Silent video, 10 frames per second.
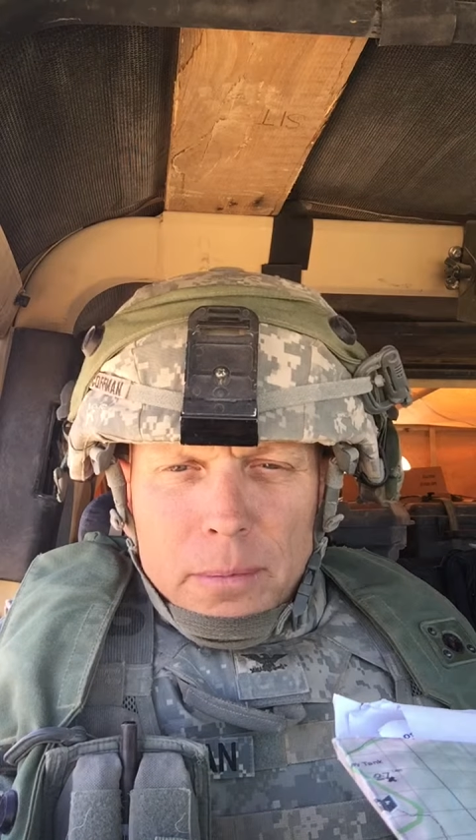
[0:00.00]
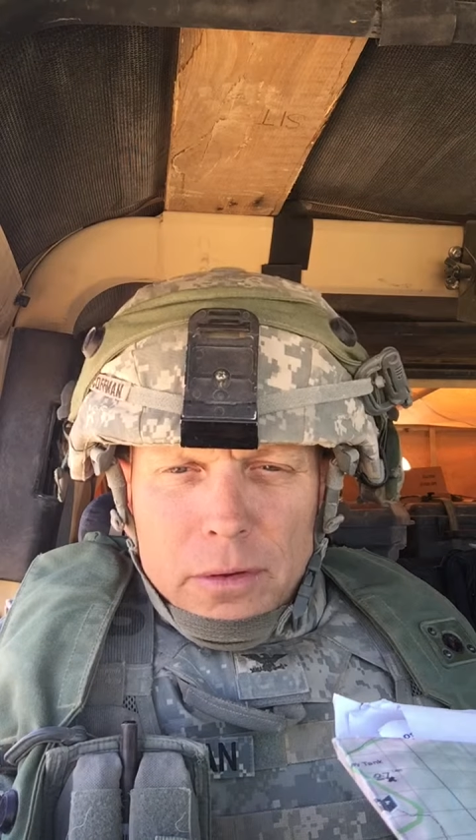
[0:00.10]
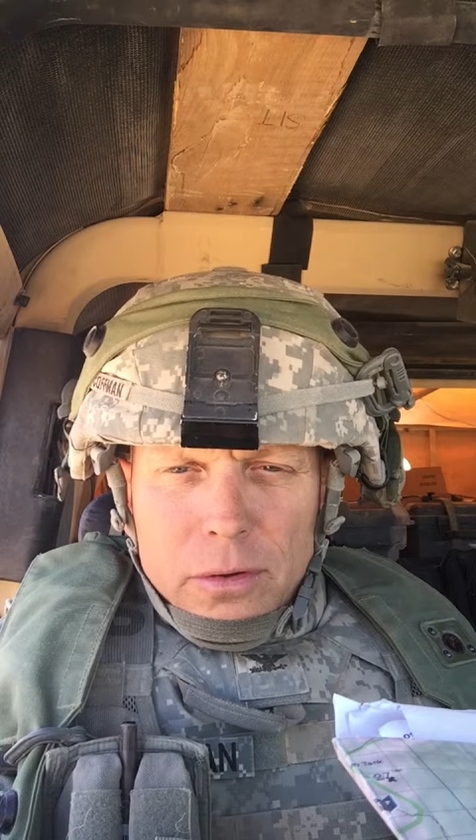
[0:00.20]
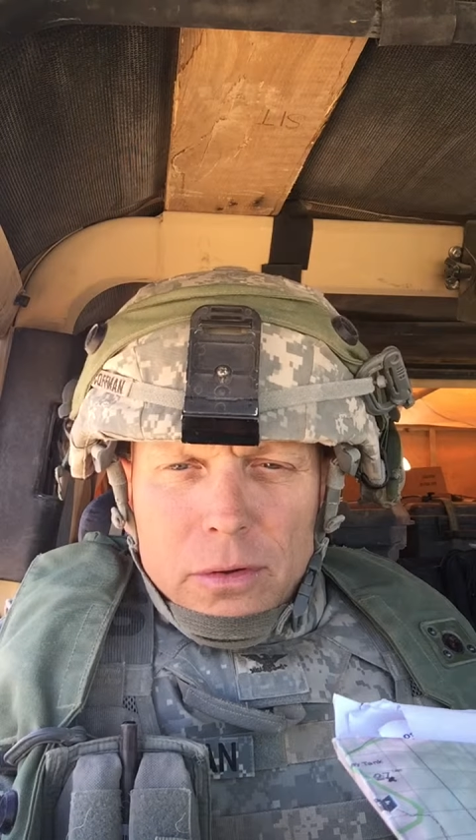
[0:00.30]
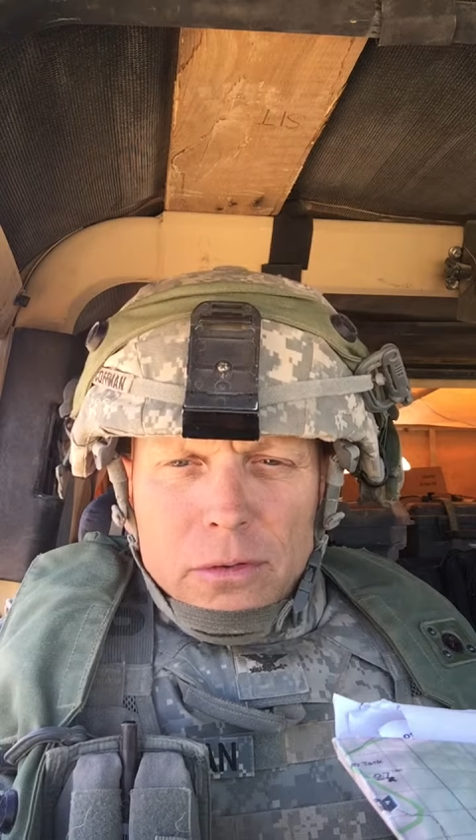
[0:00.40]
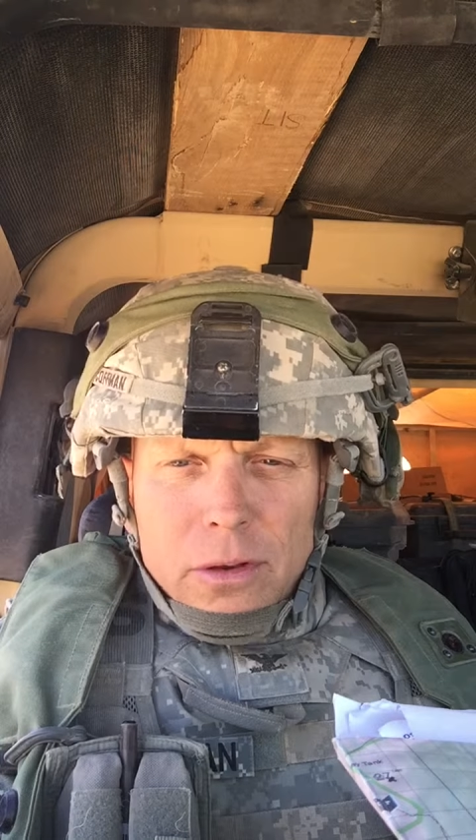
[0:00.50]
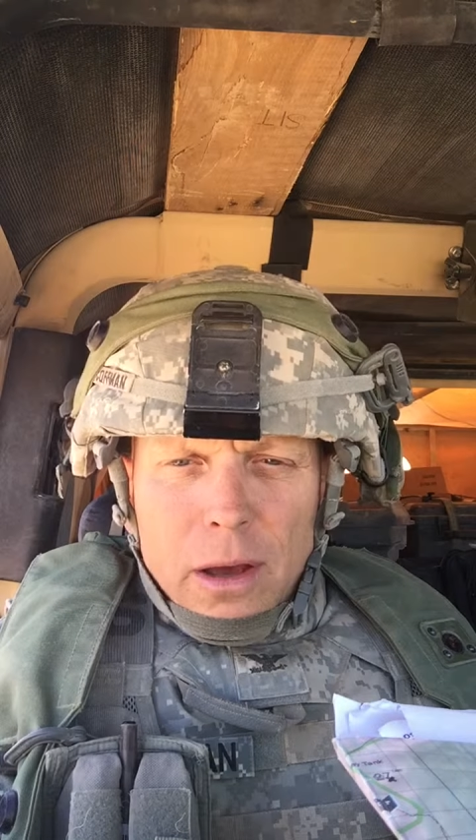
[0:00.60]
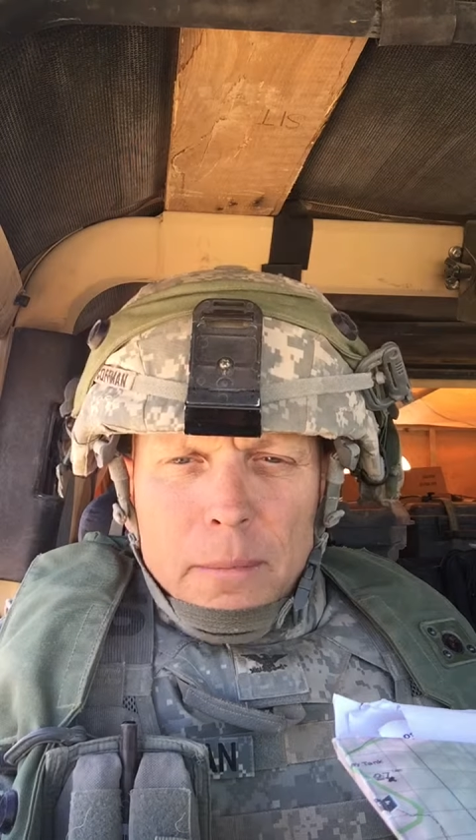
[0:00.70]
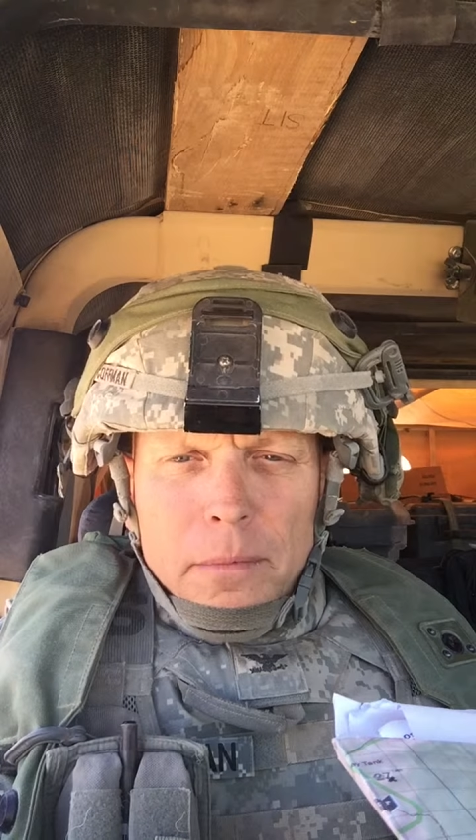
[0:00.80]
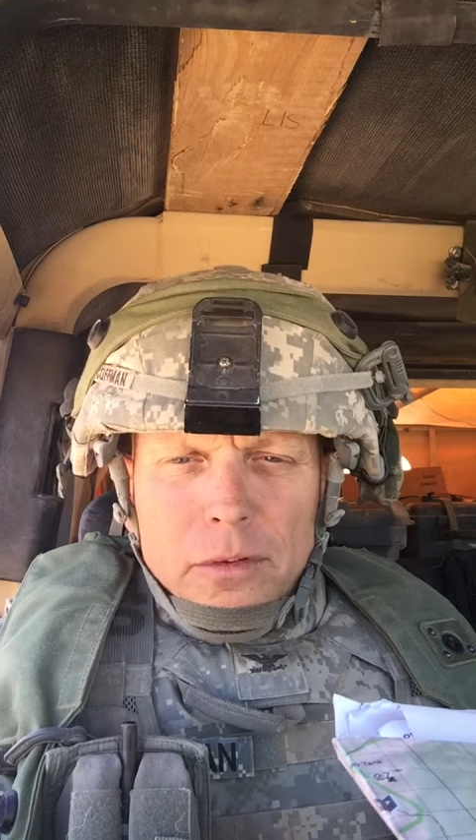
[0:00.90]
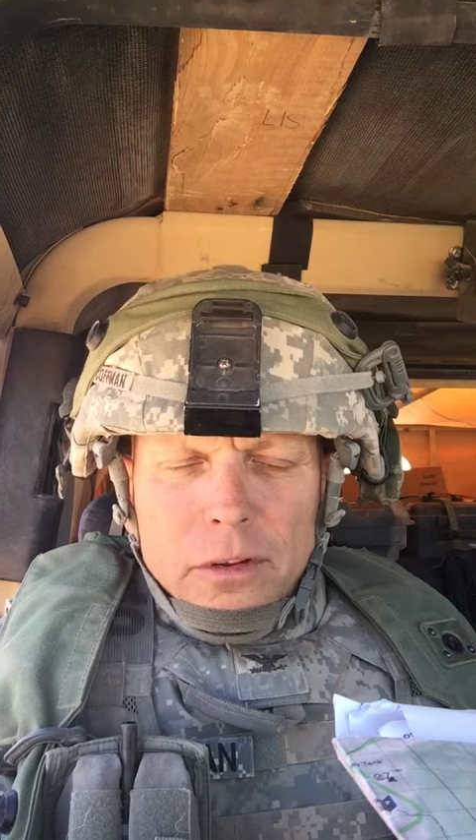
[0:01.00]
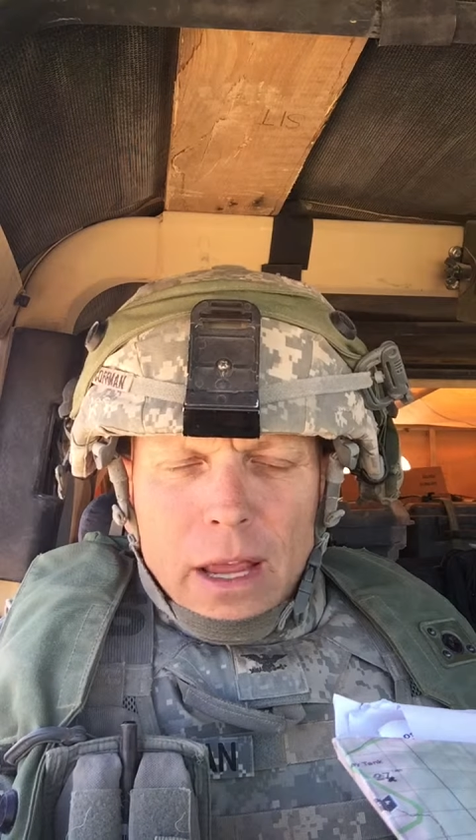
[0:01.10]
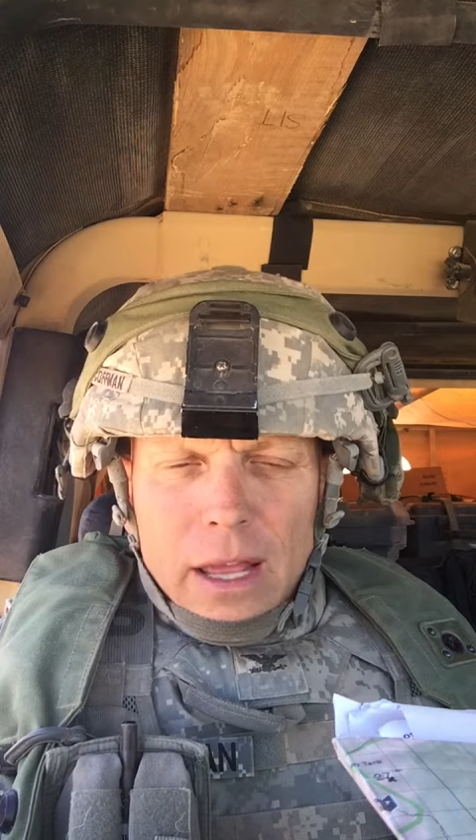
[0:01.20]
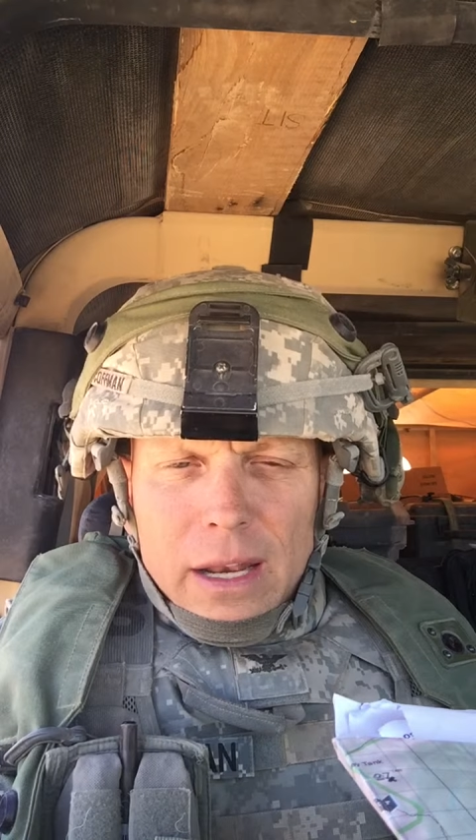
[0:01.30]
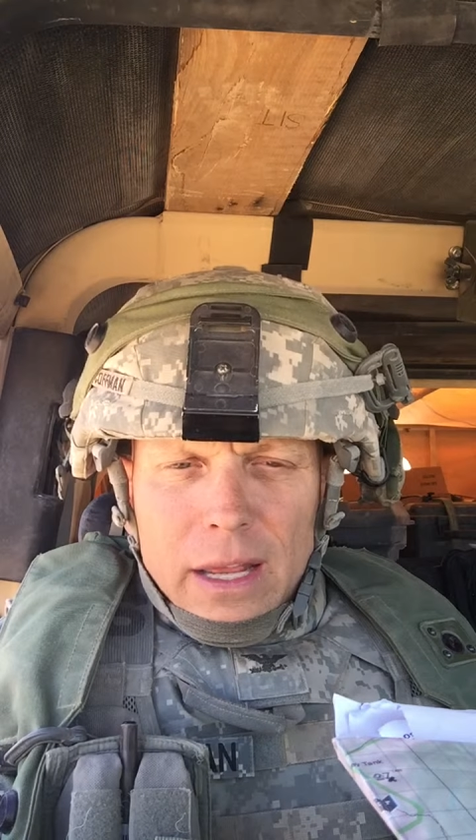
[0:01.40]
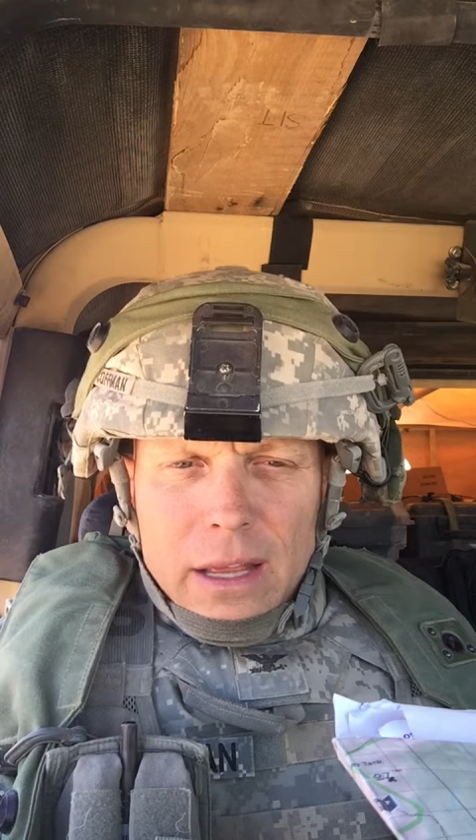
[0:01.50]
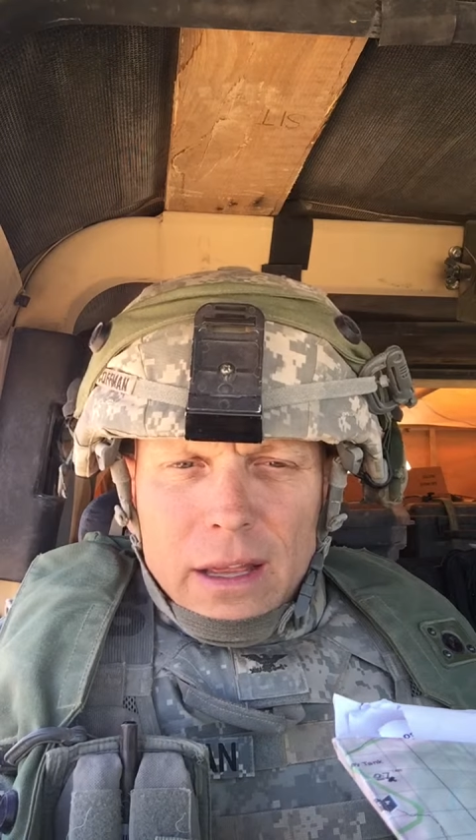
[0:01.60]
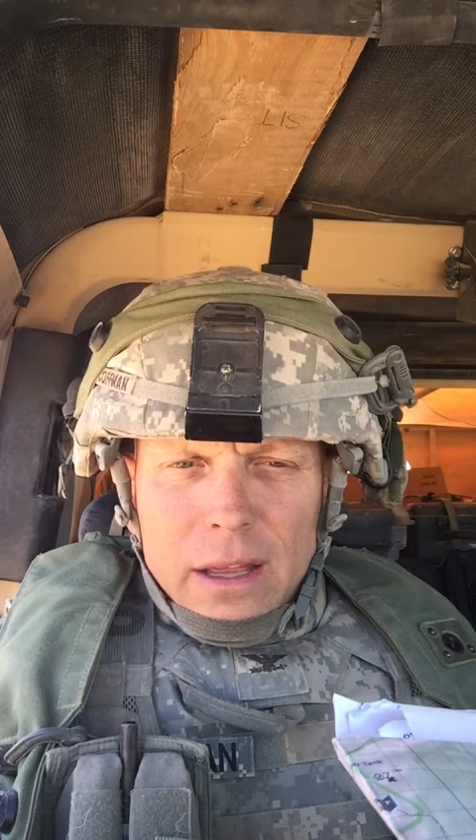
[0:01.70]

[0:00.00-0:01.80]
platoons up scanning